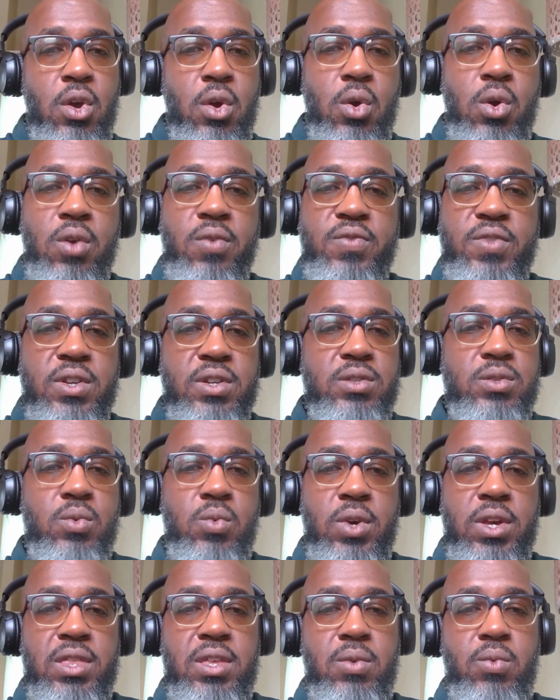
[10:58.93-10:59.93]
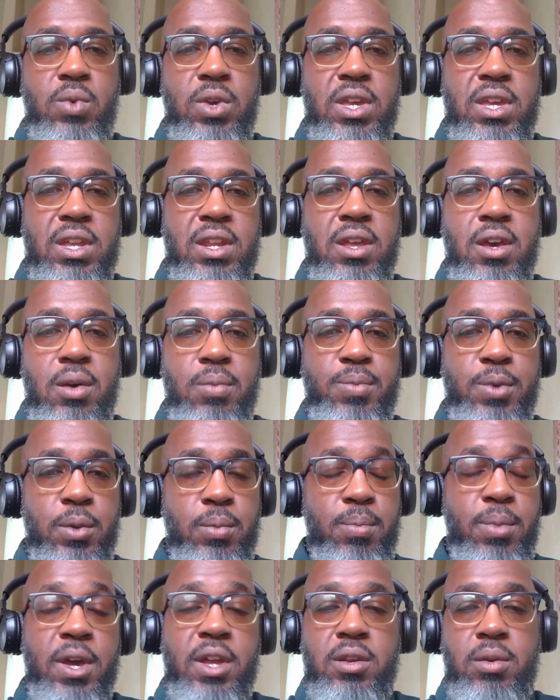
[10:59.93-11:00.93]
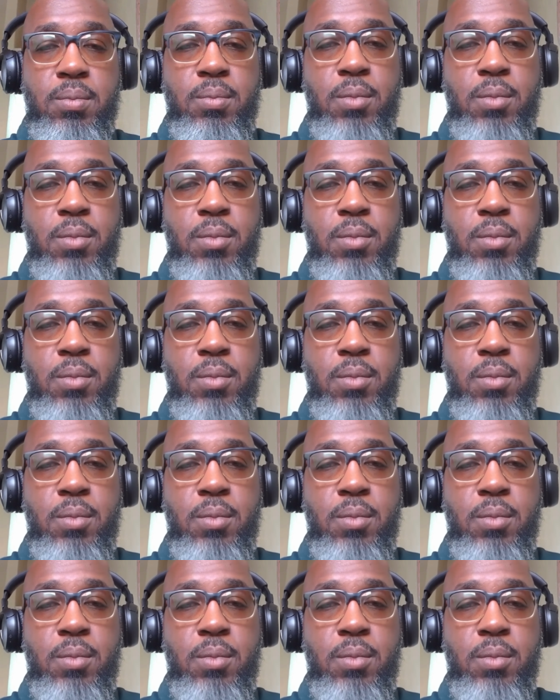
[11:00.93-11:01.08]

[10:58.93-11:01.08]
or if there's a way that we can help you better